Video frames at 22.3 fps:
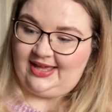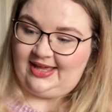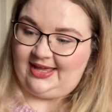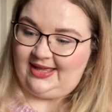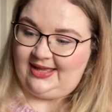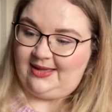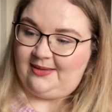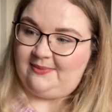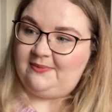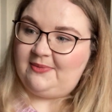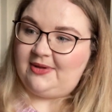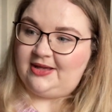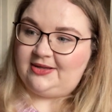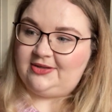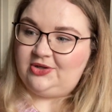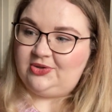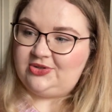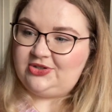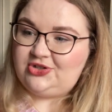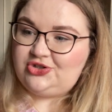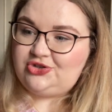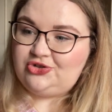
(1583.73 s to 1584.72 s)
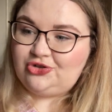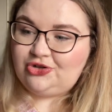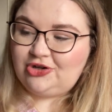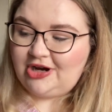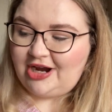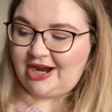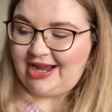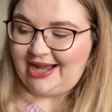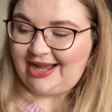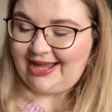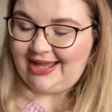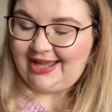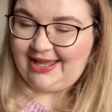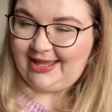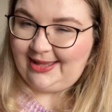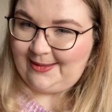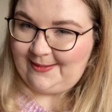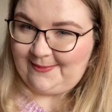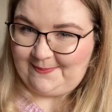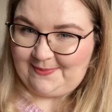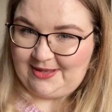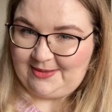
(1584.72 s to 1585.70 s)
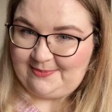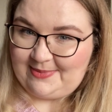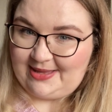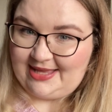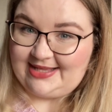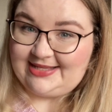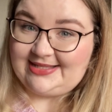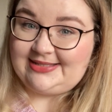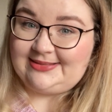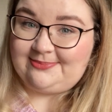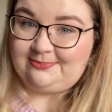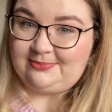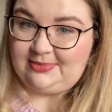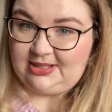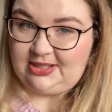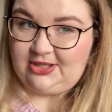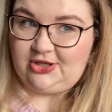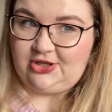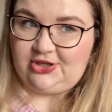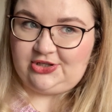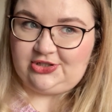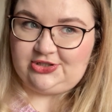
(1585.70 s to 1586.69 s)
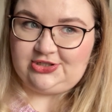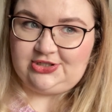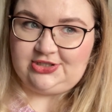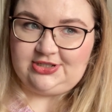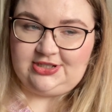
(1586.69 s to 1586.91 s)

Um, I'm going to try my best and be good.